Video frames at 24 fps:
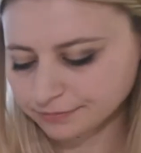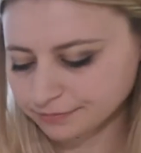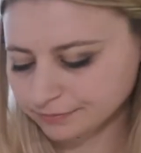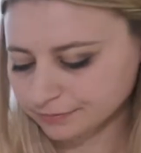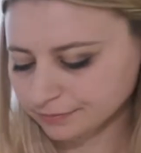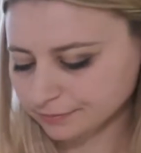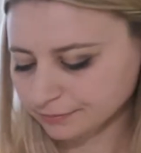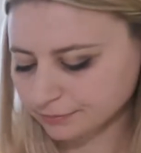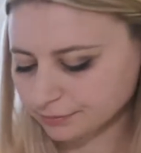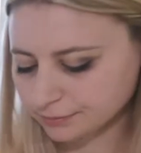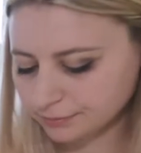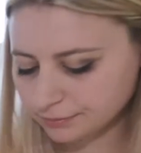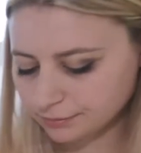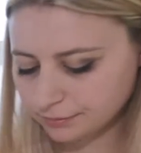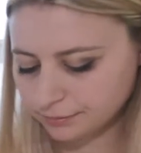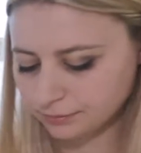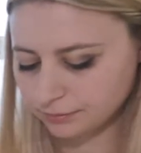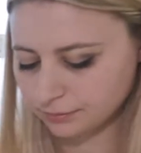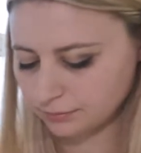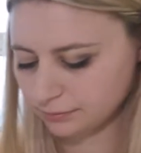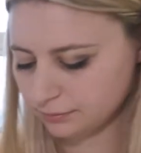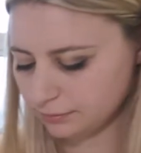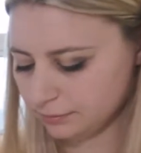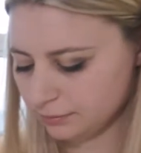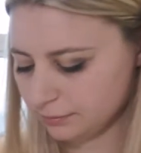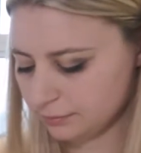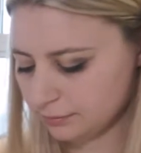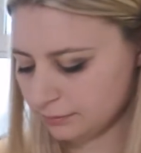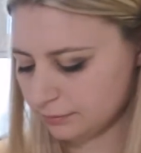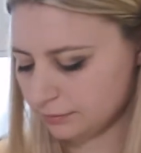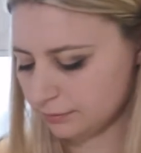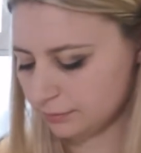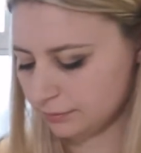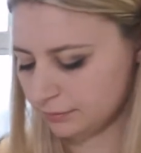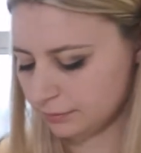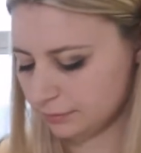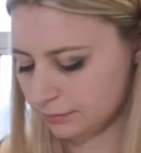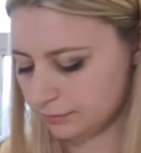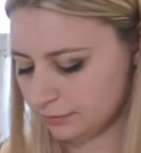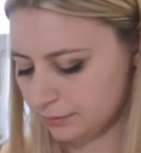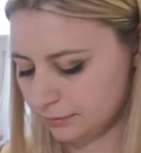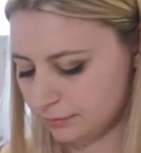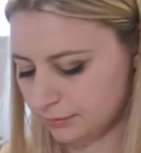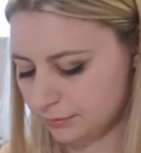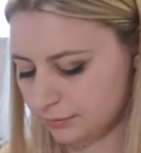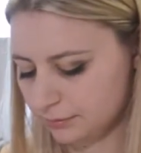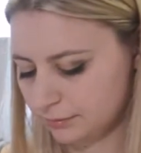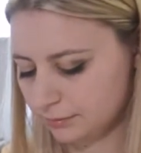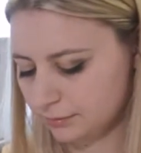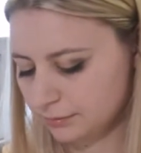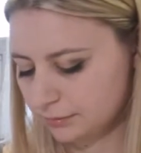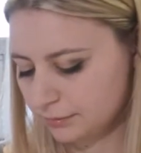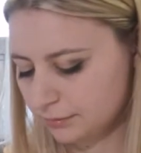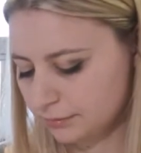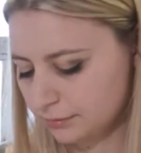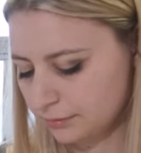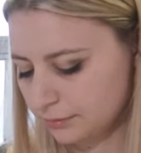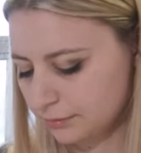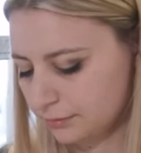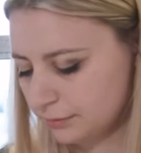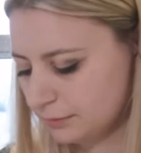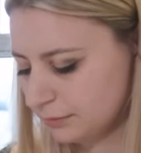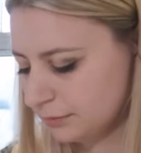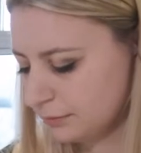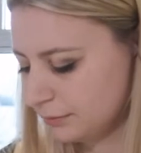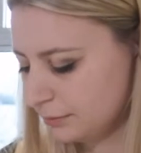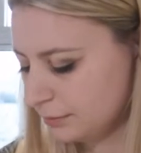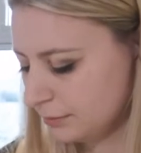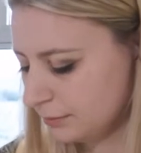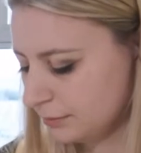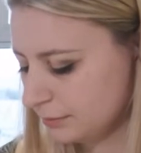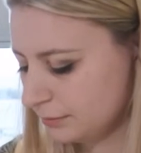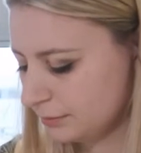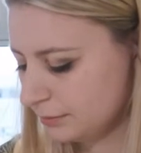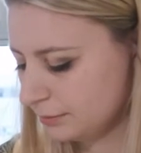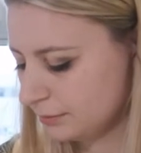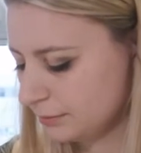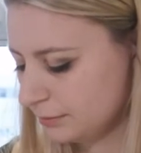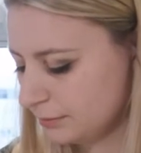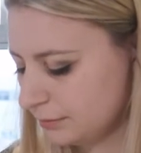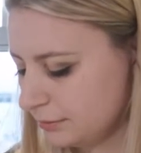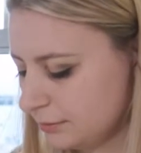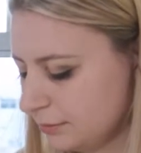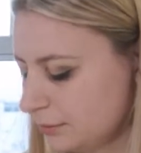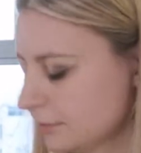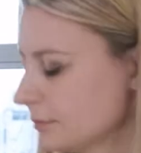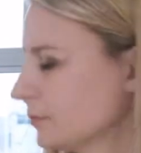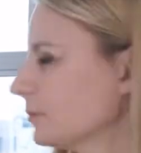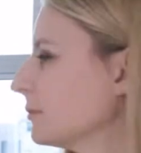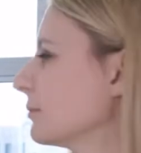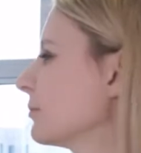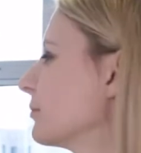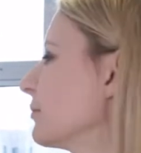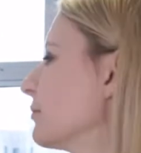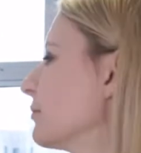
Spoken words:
(not speaking)